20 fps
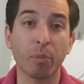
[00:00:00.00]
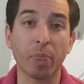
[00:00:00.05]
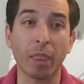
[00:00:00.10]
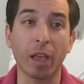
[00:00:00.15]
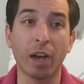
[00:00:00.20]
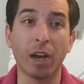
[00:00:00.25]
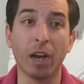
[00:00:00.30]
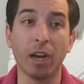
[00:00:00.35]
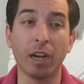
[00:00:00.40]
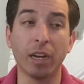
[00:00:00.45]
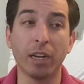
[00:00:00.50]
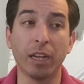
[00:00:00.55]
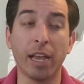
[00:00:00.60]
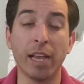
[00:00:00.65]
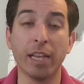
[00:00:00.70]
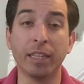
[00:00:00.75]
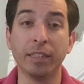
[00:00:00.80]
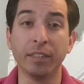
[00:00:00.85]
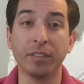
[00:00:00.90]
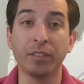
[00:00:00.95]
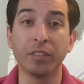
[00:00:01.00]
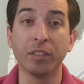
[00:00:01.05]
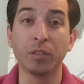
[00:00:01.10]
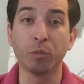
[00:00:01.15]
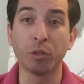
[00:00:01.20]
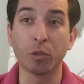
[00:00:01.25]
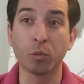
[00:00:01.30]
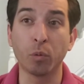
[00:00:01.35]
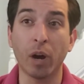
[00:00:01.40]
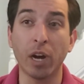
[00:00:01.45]
And this is
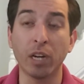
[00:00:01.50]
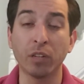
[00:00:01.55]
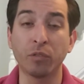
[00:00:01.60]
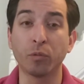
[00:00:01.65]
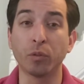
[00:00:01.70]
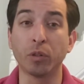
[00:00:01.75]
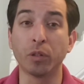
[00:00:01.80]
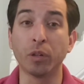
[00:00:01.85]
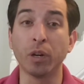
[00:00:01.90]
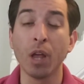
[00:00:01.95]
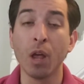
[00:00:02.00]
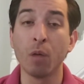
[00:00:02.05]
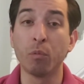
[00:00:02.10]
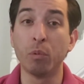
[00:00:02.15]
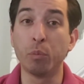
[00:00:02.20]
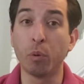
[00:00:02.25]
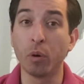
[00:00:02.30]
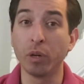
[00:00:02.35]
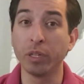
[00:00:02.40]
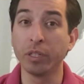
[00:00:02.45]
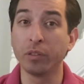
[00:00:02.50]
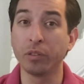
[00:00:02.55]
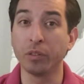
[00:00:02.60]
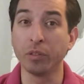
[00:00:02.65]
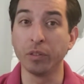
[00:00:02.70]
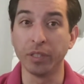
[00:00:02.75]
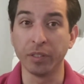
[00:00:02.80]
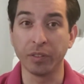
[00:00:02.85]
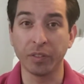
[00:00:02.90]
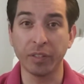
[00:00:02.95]
required for reporting to
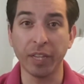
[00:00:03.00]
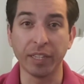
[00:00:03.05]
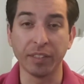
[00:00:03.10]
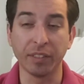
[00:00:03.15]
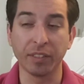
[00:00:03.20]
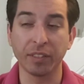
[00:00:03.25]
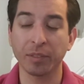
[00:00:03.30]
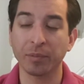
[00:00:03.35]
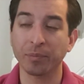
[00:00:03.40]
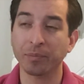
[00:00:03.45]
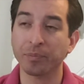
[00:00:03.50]
the states.